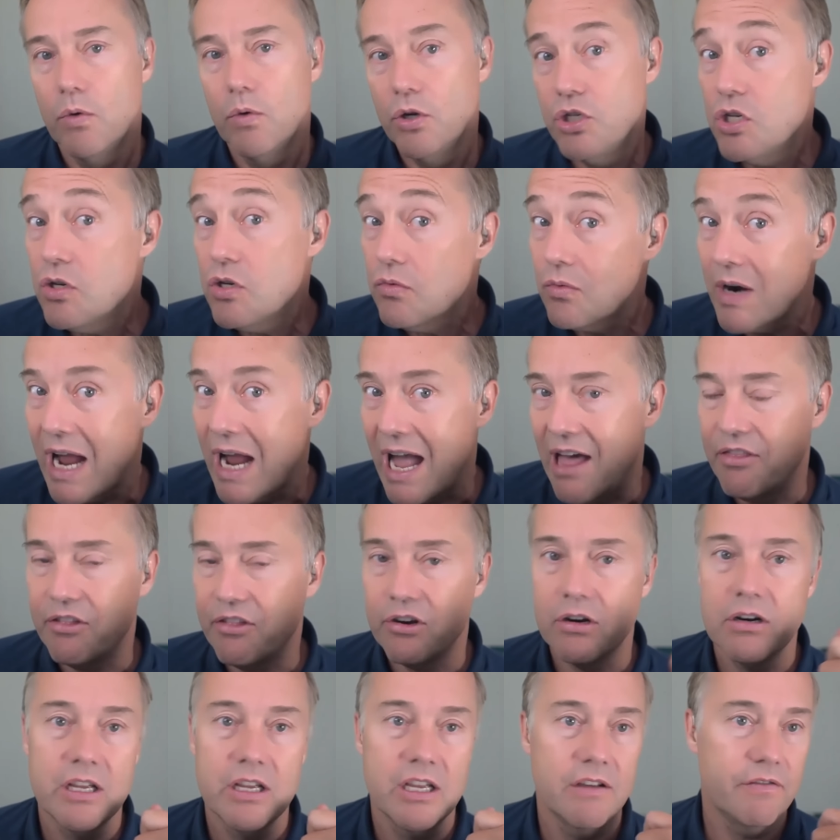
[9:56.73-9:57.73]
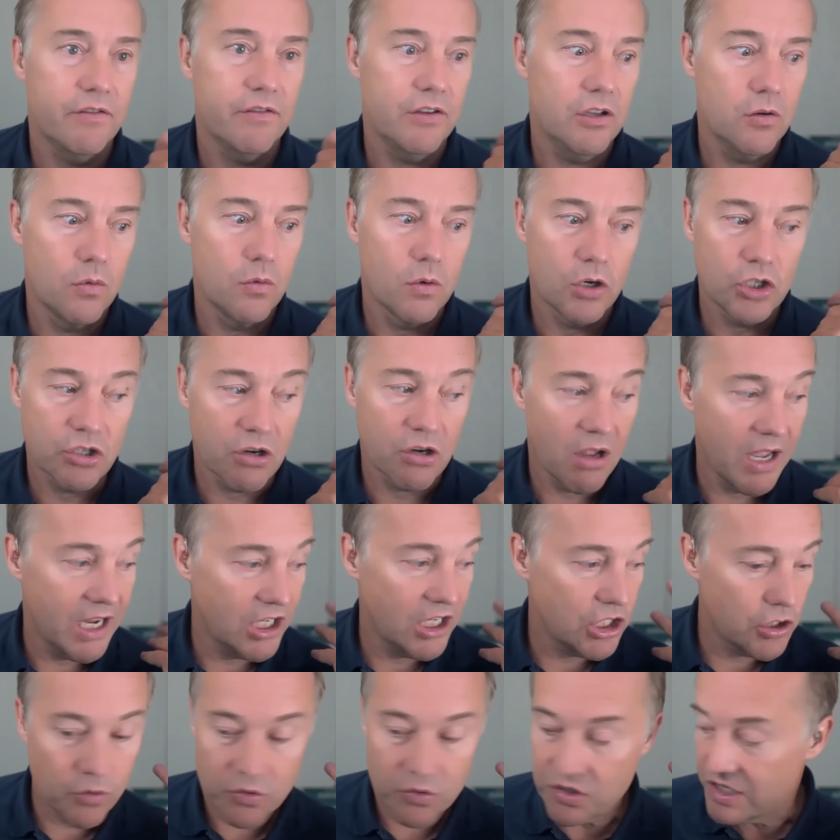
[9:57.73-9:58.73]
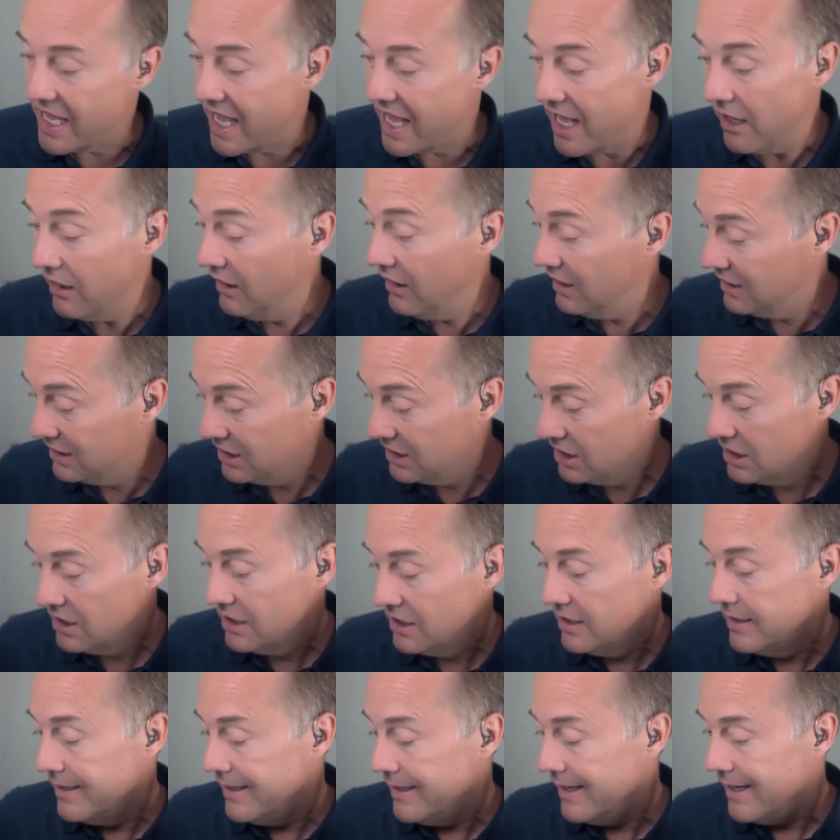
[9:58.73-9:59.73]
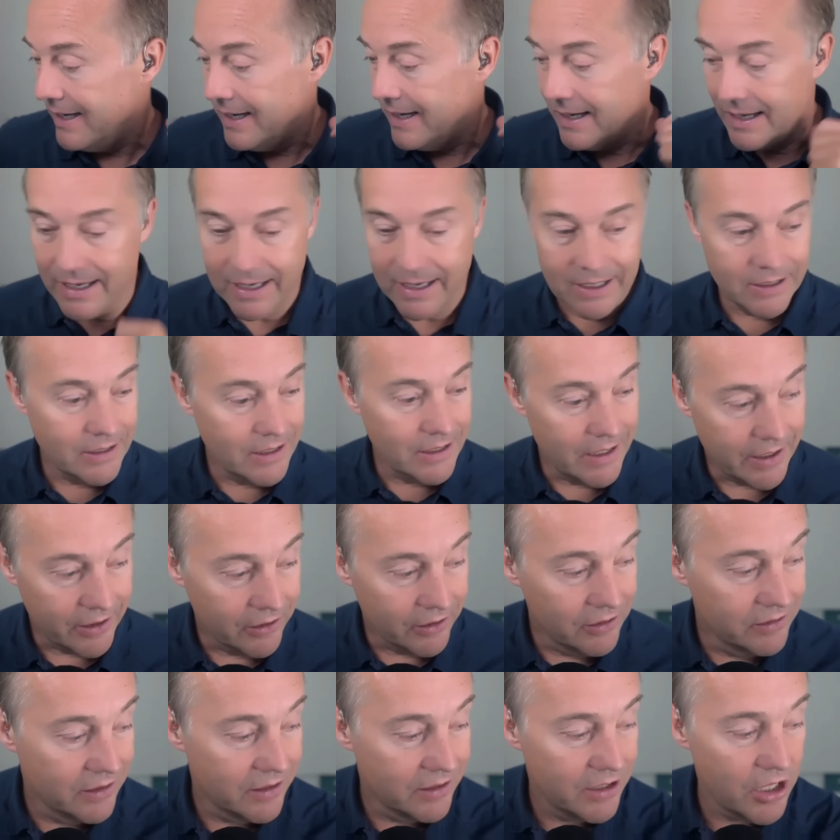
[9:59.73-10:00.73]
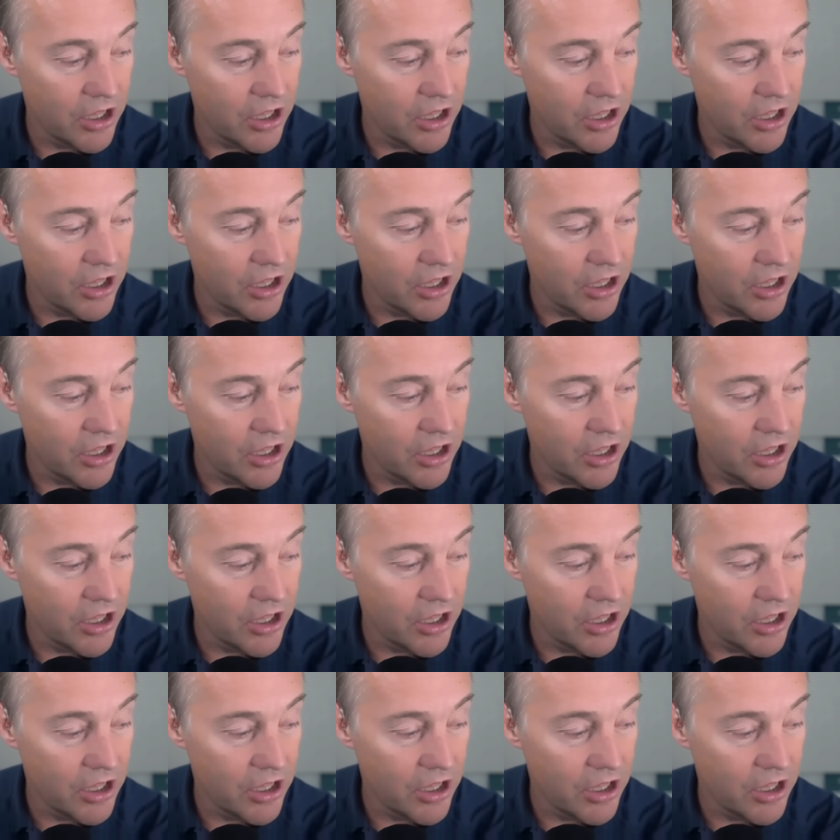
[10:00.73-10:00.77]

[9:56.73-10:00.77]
Would you rather, if you were trying to sell, uh, you know,